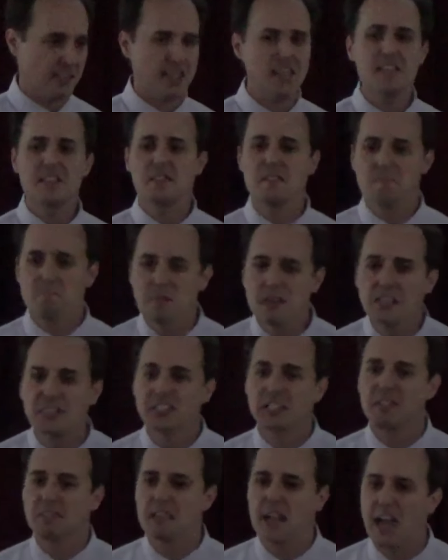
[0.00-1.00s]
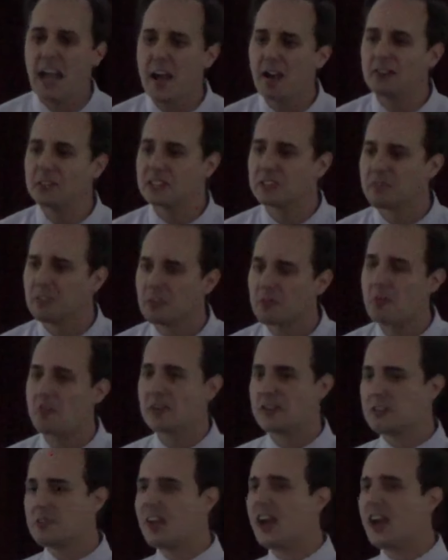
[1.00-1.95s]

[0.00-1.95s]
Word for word: in the midst of the house of the Lord, and you